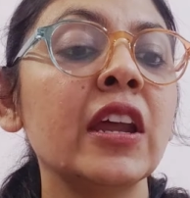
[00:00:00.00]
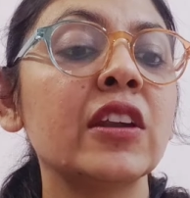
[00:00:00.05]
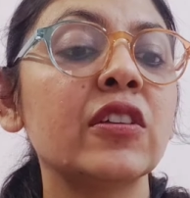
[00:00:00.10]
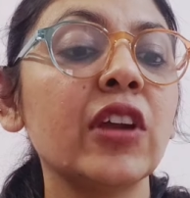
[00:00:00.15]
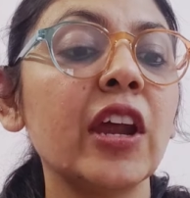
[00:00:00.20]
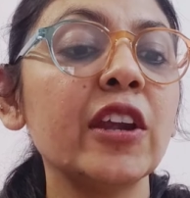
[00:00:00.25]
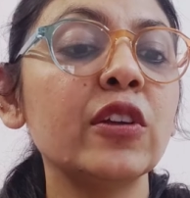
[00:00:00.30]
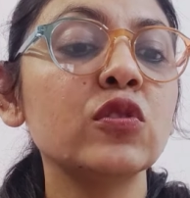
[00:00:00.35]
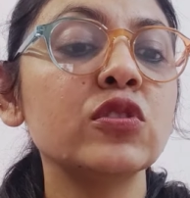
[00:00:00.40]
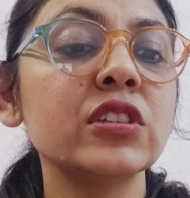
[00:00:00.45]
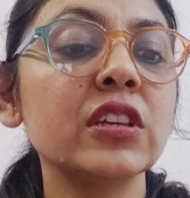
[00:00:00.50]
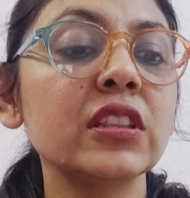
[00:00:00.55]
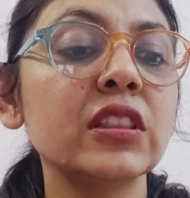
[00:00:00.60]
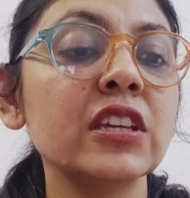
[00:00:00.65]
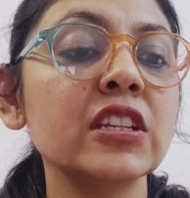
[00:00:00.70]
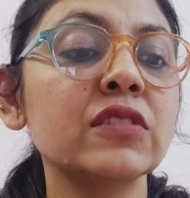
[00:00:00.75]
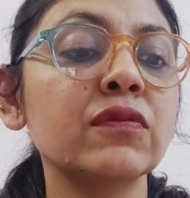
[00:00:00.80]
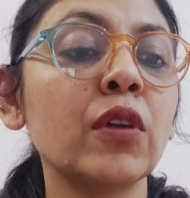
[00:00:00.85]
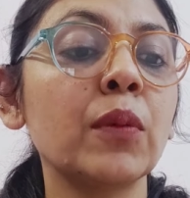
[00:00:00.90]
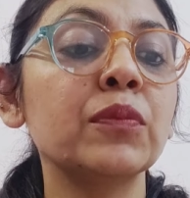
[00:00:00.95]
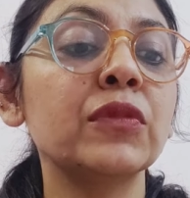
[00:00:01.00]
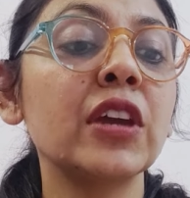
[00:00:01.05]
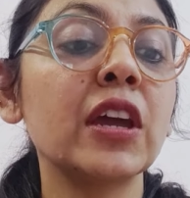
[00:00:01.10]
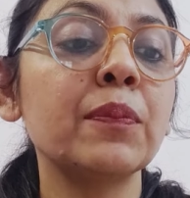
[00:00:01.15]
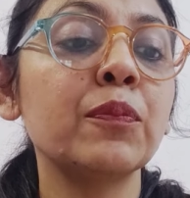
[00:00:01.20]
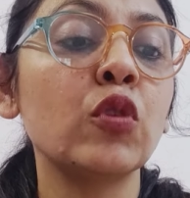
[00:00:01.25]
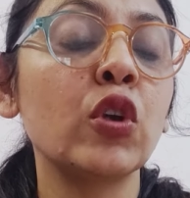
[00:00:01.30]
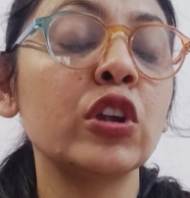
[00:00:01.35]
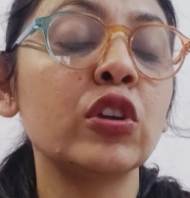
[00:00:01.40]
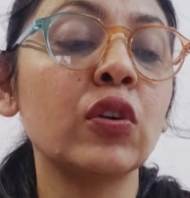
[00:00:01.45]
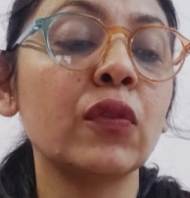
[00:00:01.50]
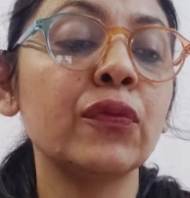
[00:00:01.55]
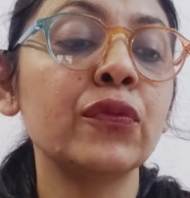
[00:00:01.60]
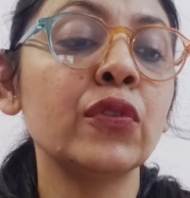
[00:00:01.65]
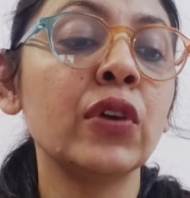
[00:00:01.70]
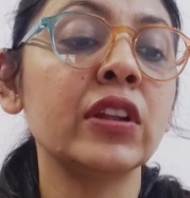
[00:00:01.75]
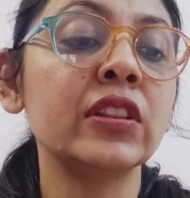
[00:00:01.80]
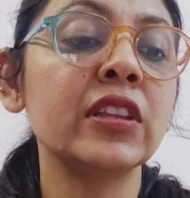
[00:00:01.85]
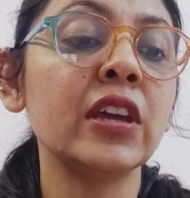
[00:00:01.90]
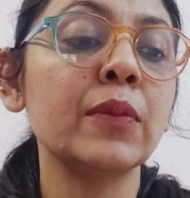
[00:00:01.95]
Try to see things from their point of
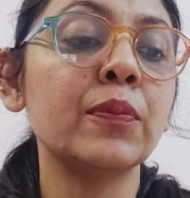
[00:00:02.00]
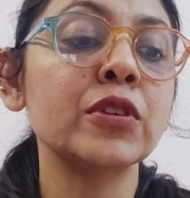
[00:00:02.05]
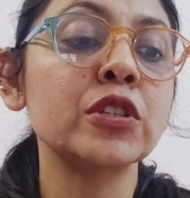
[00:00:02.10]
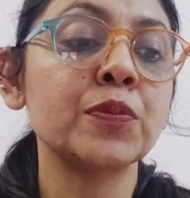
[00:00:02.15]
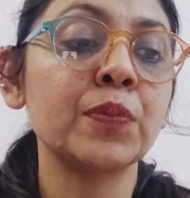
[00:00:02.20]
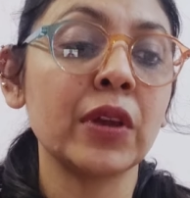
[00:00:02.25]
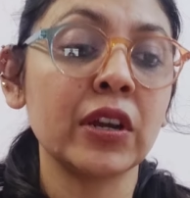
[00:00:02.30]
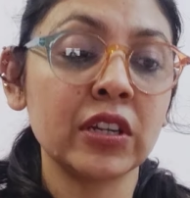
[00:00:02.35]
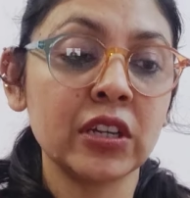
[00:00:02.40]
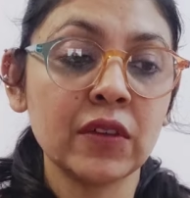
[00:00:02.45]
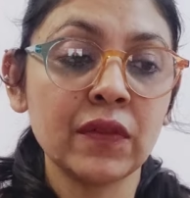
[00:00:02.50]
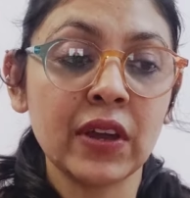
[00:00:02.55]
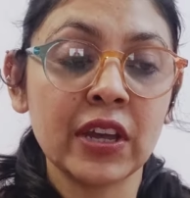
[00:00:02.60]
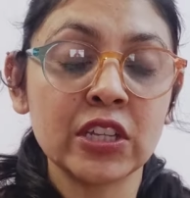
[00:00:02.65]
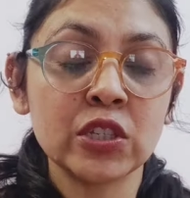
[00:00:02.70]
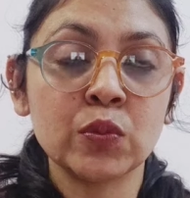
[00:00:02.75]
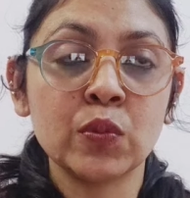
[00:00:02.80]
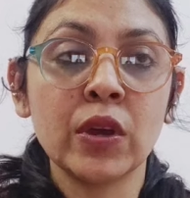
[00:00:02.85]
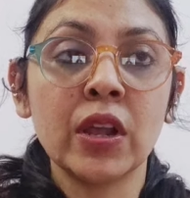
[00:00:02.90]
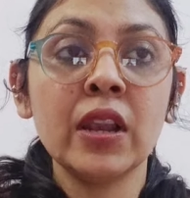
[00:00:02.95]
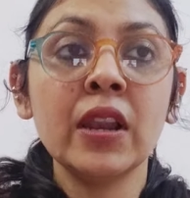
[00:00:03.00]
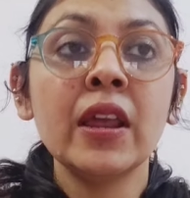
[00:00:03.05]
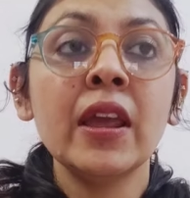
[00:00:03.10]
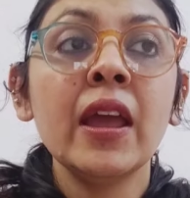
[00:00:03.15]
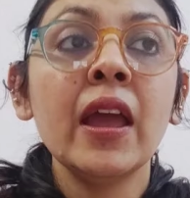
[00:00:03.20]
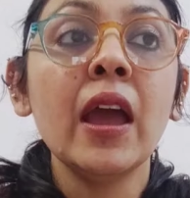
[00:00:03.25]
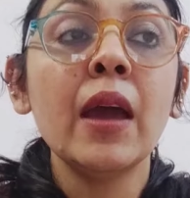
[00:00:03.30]
view and their perspective as well,